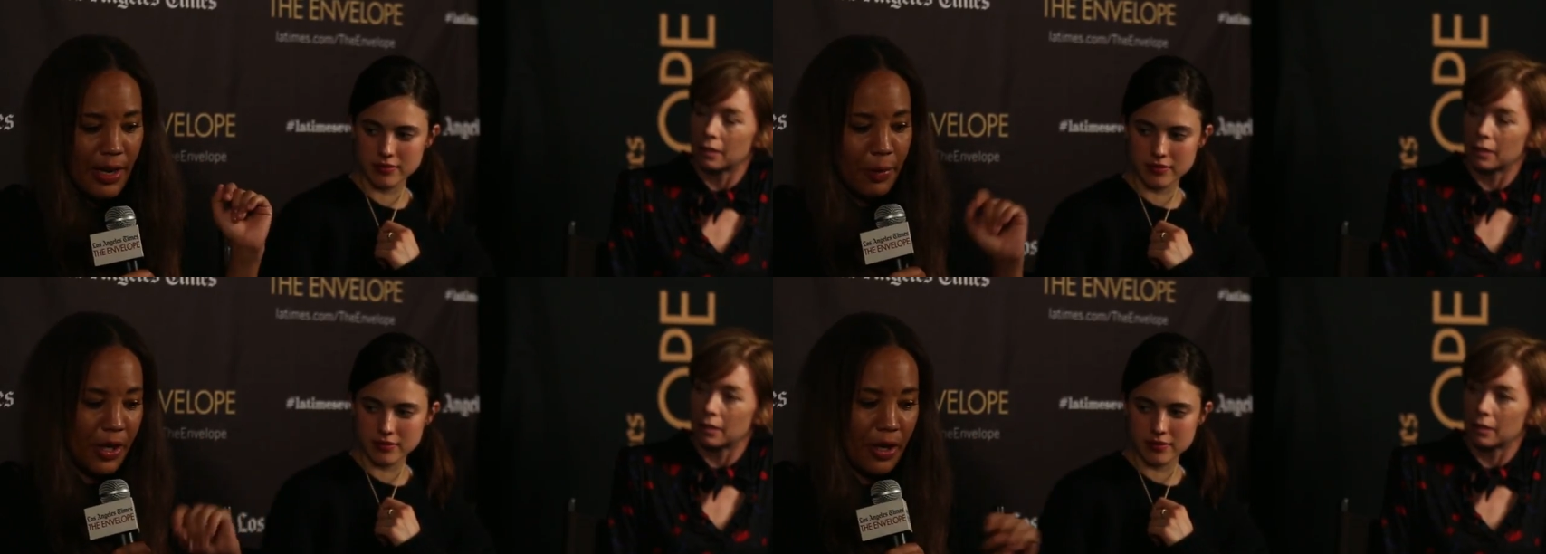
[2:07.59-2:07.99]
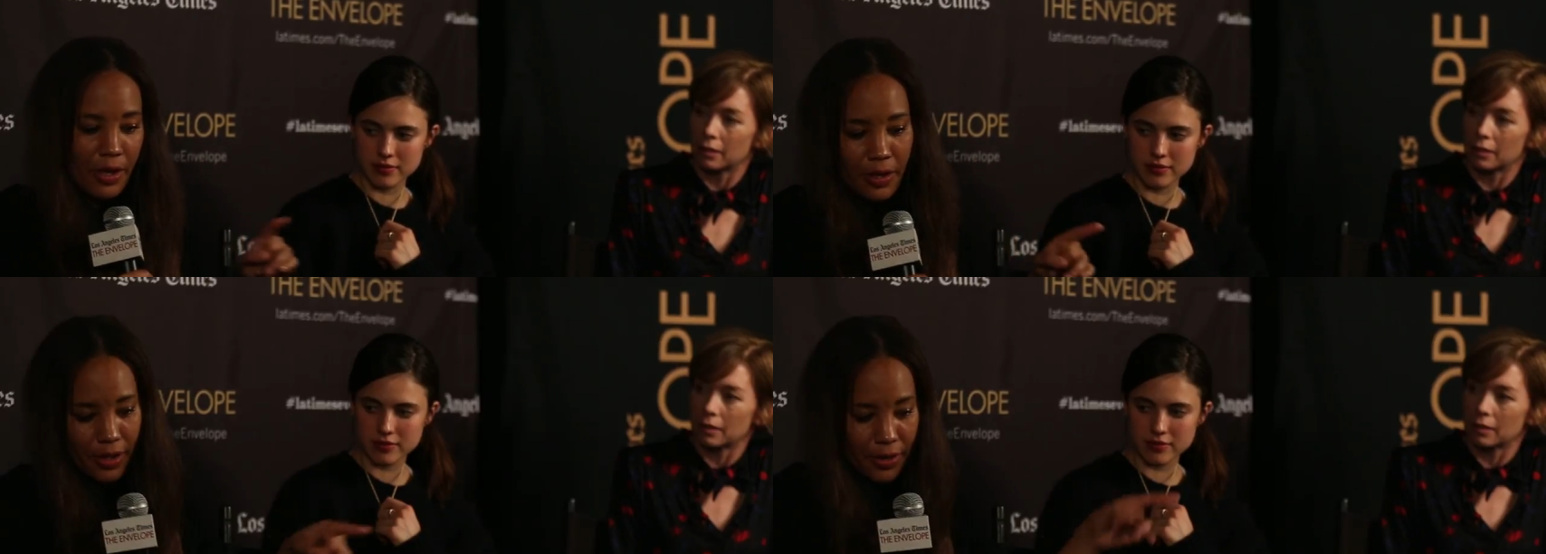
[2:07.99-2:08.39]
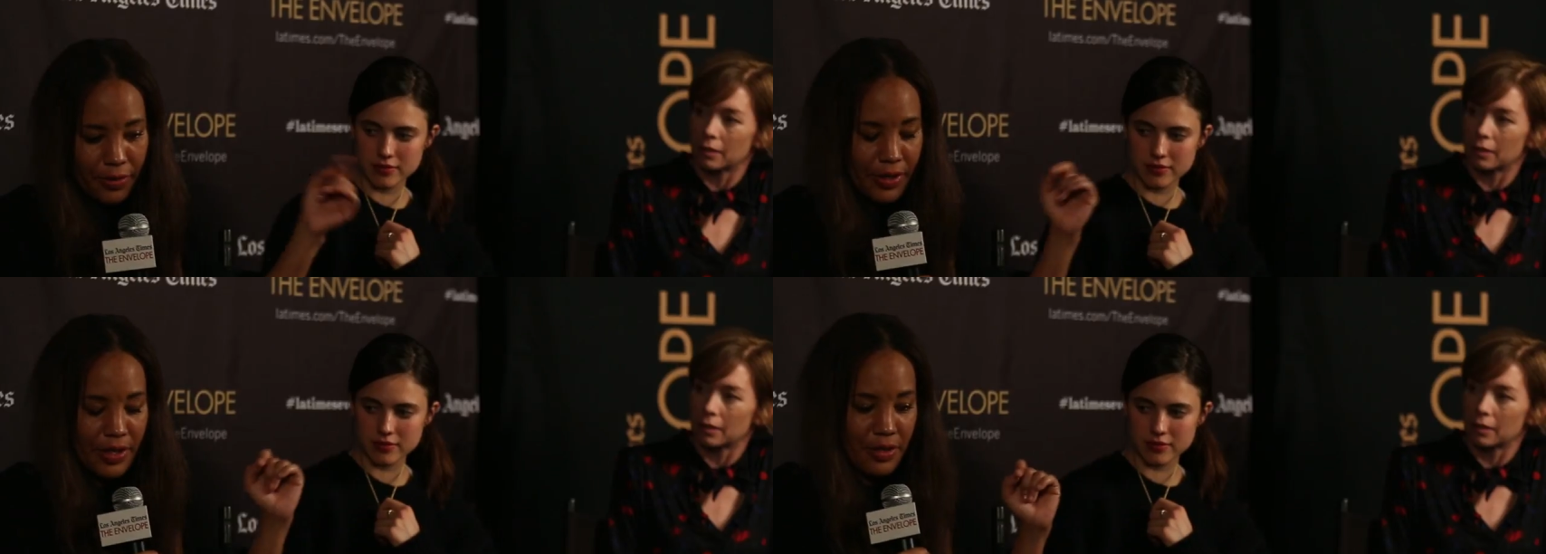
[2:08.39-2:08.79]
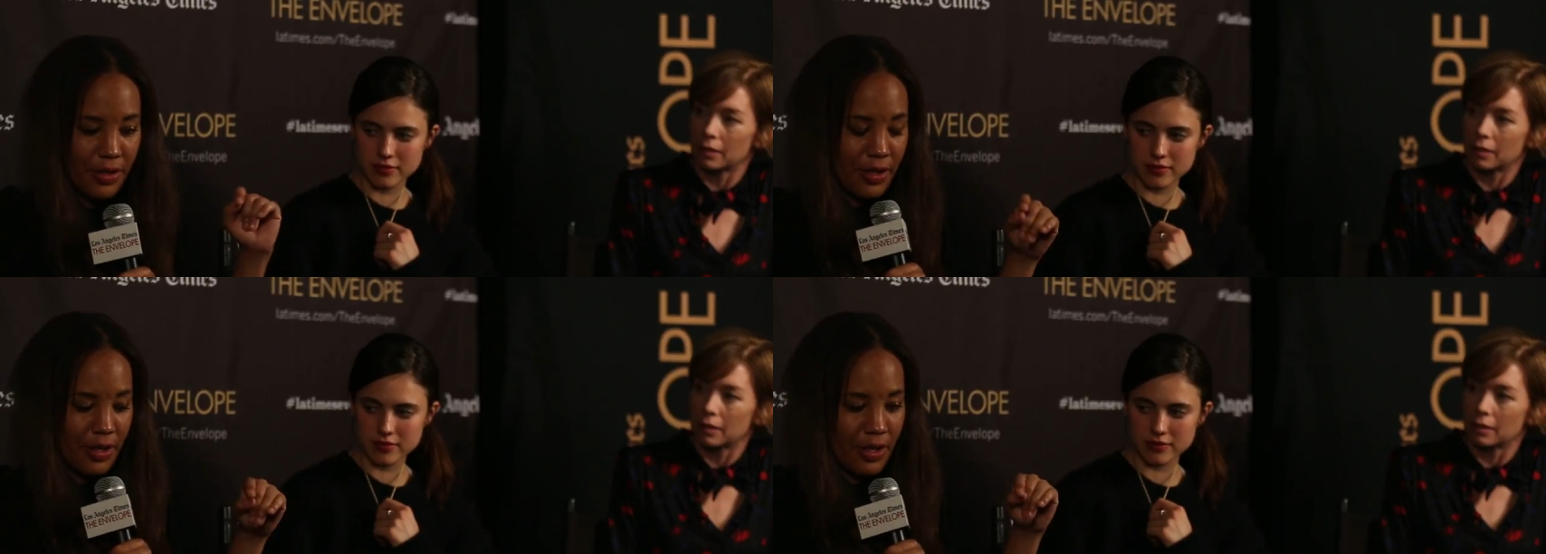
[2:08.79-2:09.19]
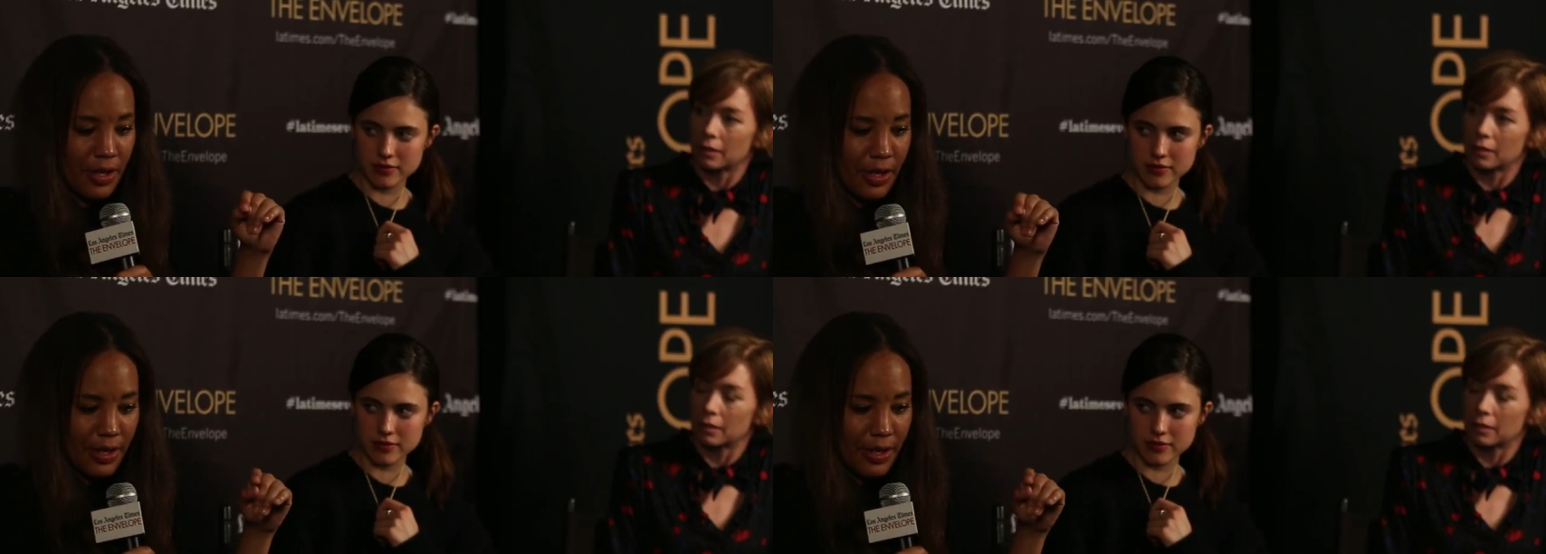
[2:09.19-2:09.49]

Speaker 1: we all know this and da, da, da.